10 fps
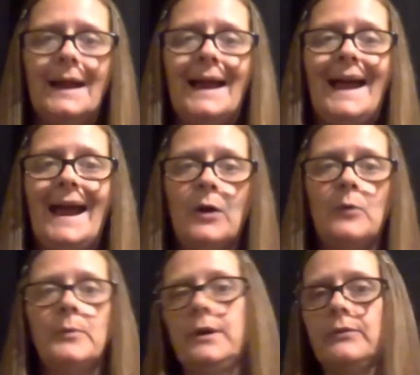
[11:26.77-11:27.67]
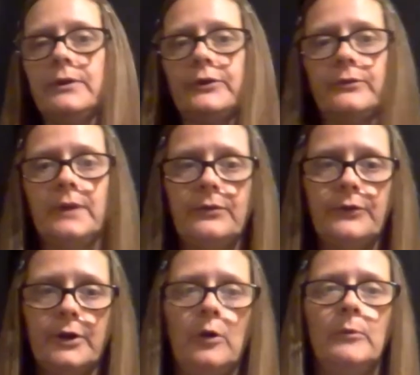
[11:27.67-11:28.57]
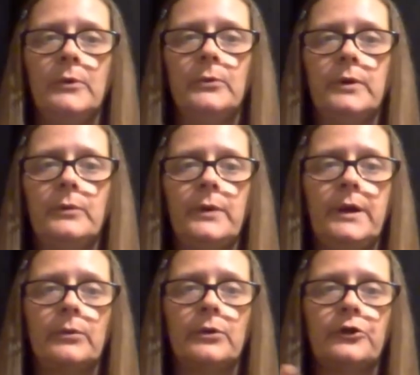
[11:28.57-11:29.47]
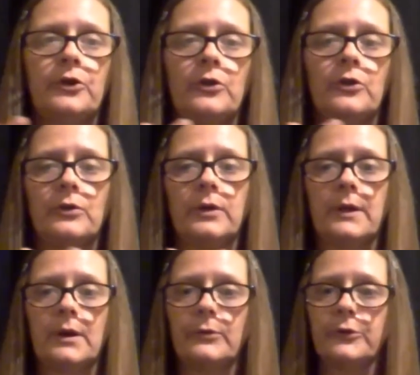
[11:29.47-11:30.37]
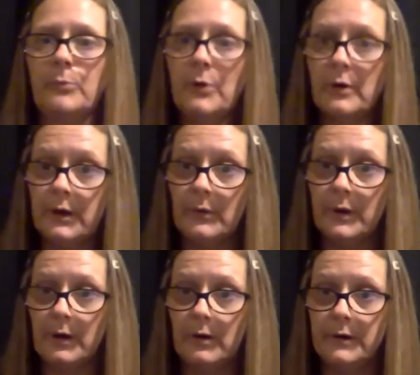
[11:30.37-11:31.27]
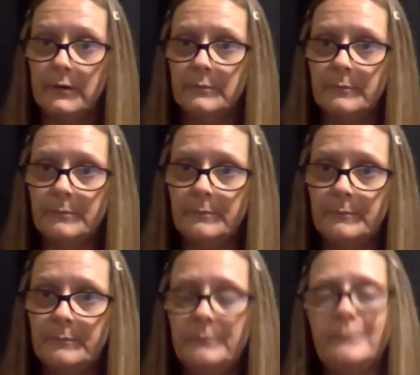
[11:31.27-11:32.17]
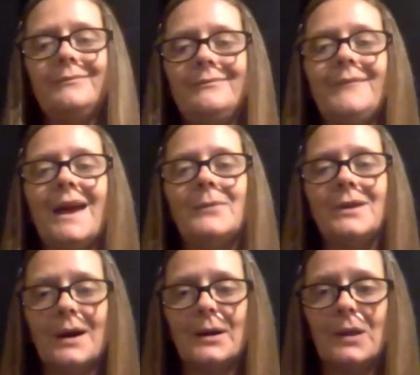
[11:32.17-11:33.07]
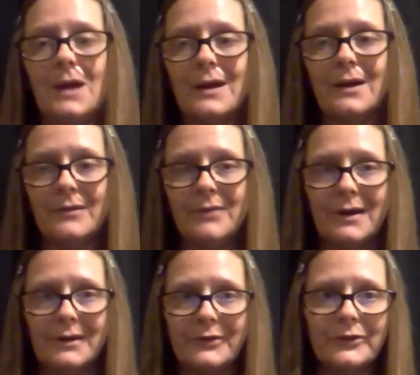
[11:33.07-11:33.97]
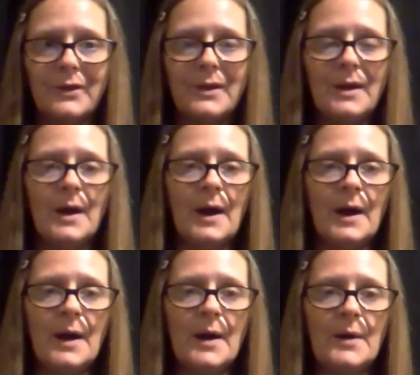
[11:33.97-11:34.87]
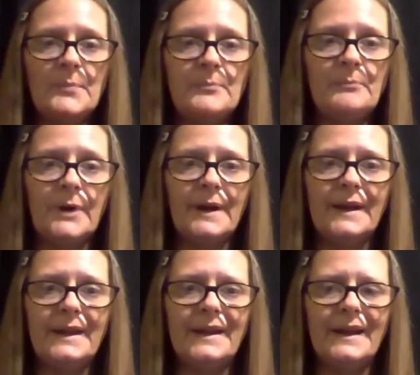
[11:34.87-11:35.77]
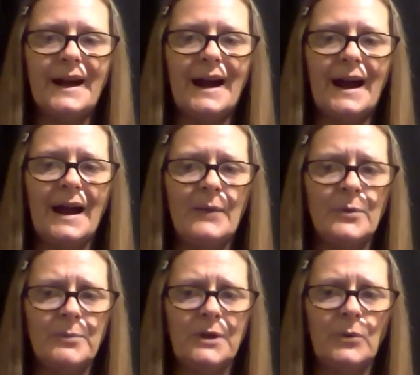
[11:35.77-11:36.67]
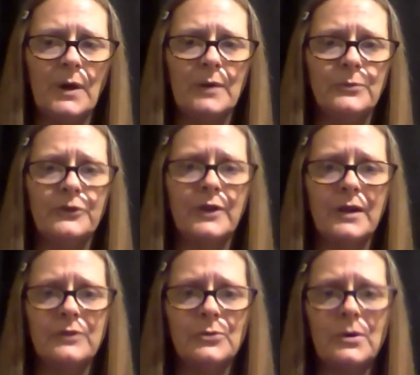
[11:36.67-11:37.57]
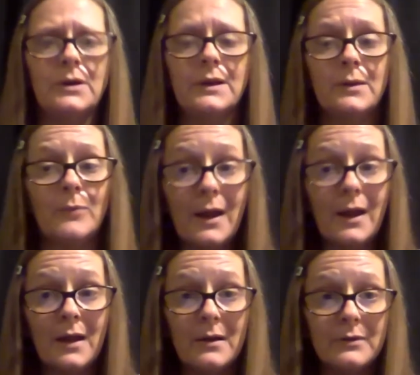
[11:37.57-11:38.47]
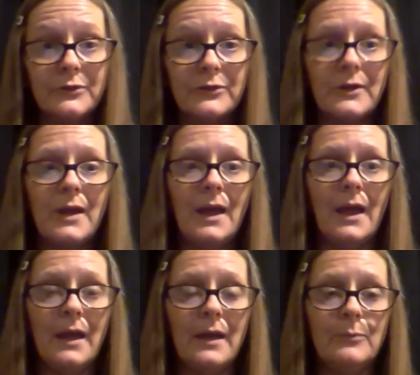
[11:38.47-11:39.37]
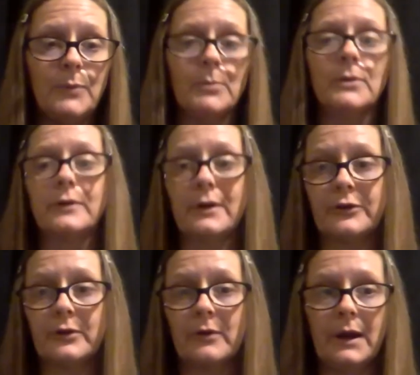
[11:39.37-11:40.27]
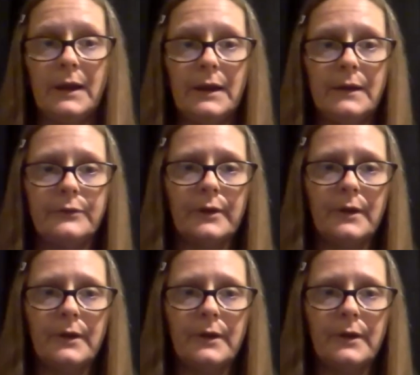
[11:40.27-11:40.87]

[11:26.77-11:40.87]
how many of us have left home and when we returned there was a party going on? Maybe not a lot of us, uh, but I would be quite upset to walk into my house and people are desecrating it.